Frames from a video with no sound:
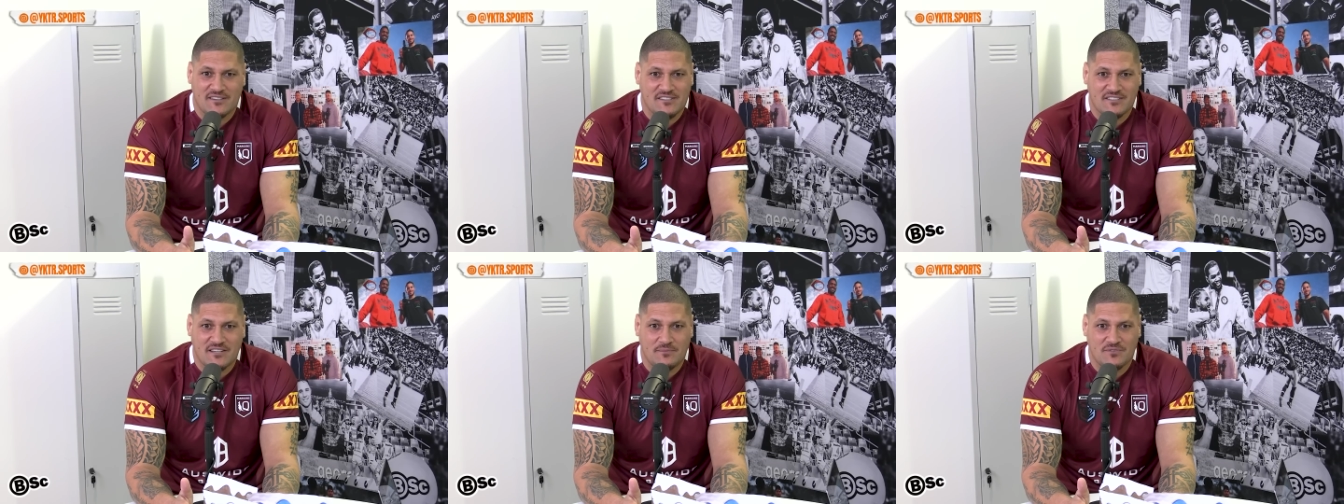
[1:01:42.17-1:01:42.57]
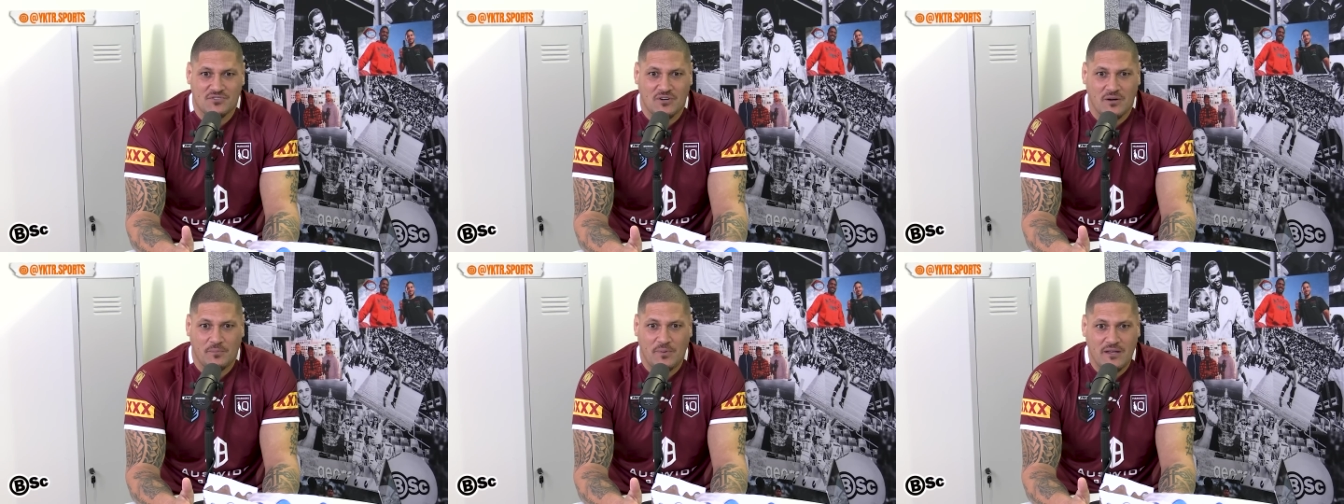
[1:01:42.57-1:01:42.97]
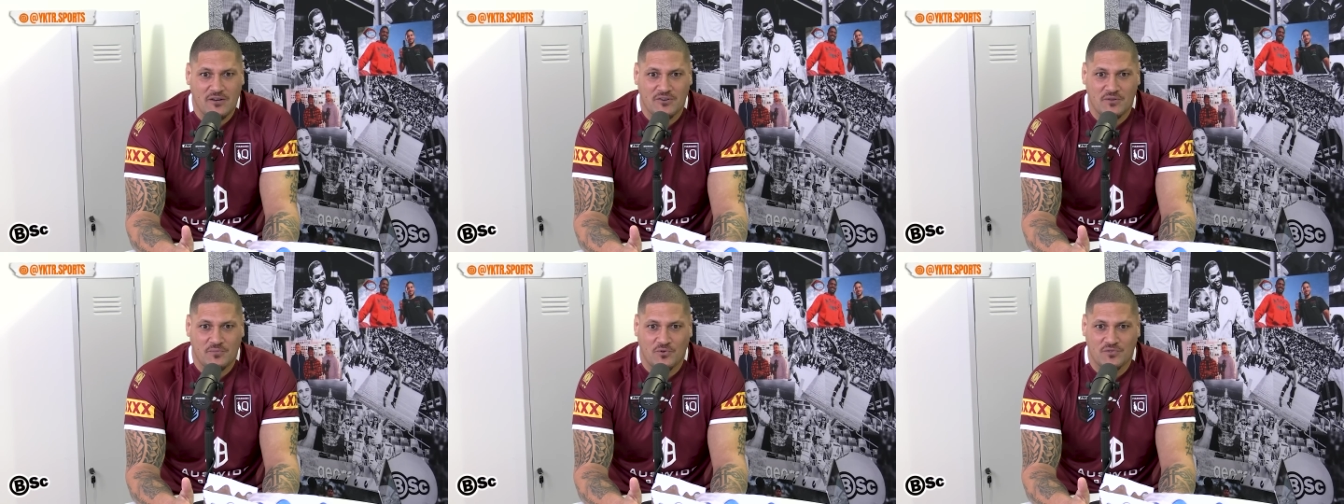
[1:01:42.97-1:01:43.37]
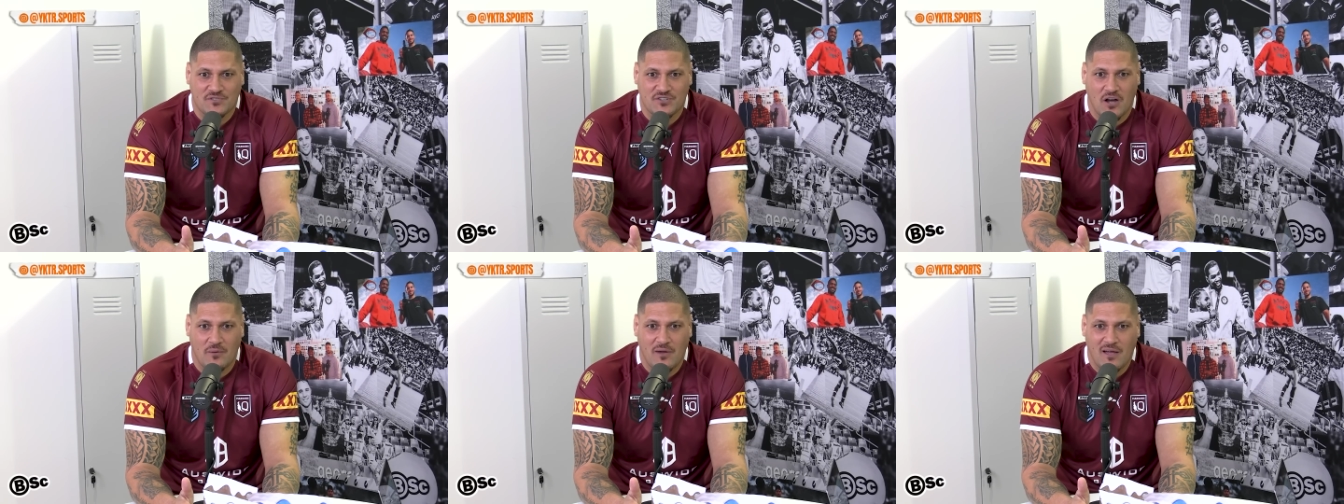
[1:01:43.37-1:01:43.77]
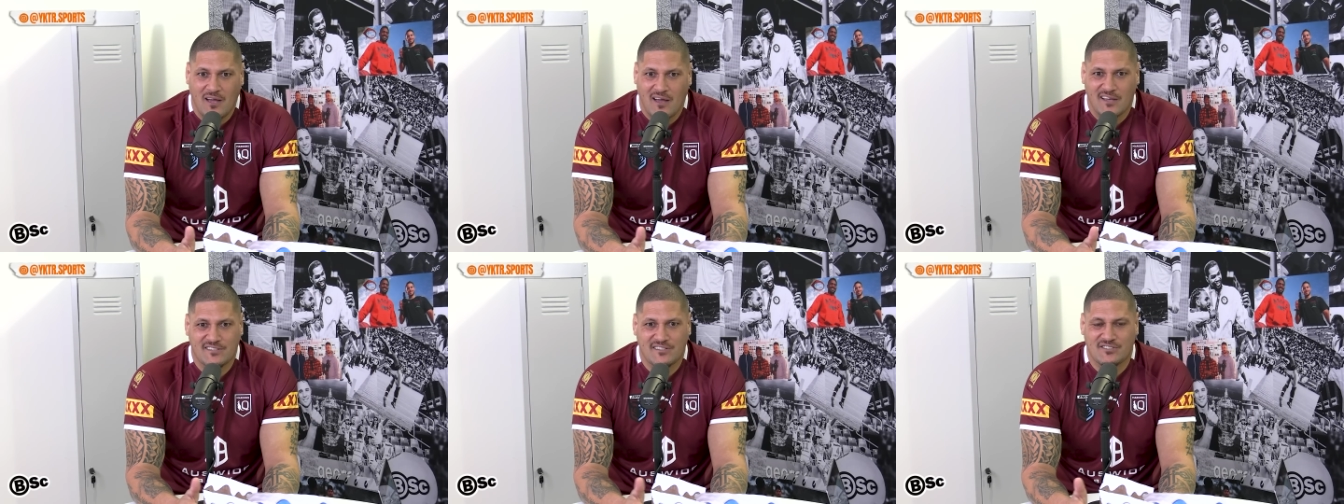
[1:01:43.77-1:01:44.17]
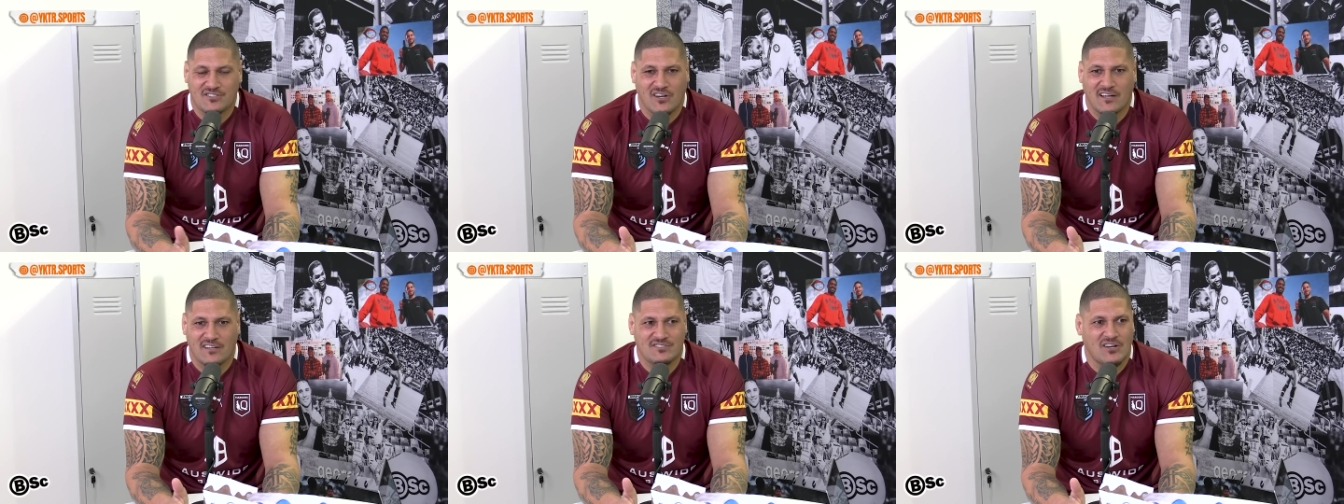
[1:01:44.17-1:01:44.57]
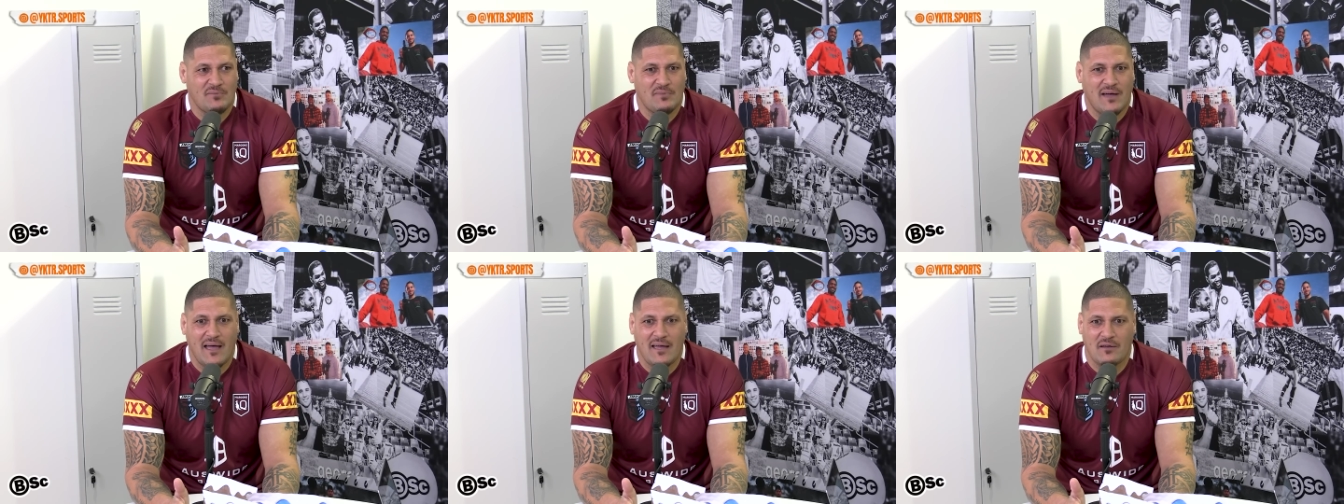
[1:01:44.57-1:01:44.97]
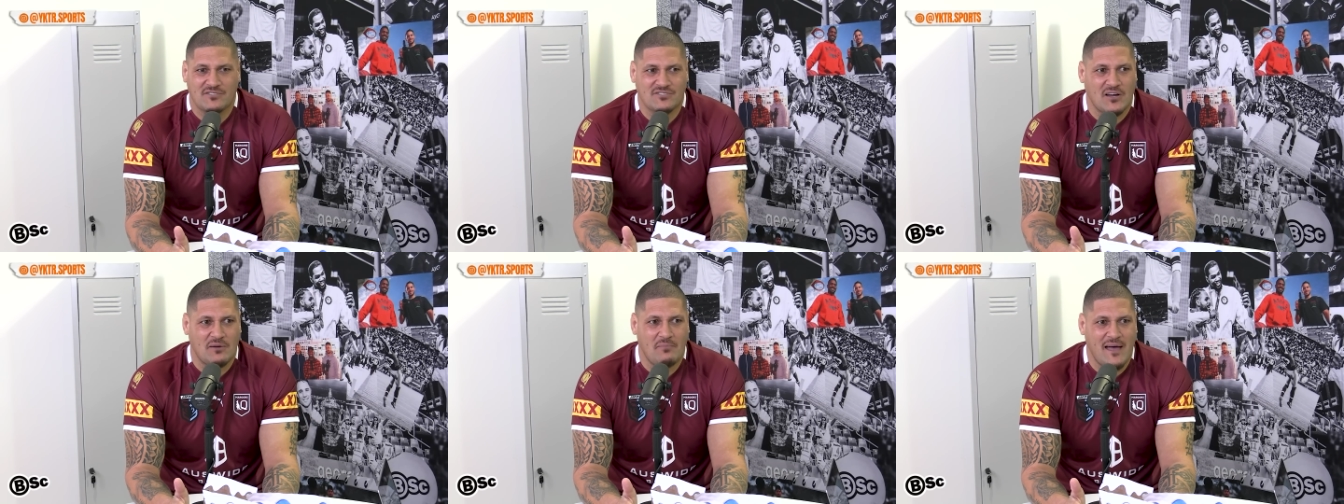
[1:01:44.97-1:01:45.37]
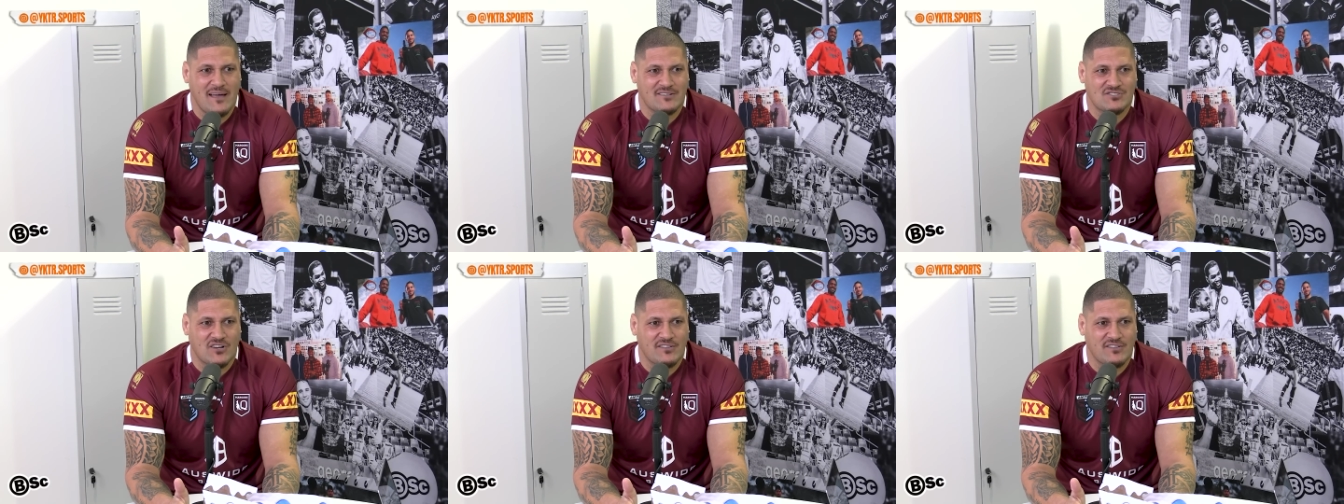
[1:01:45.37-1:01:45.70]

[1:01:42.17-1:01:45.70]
just seem to try and pick on him all the time. It's like Madge.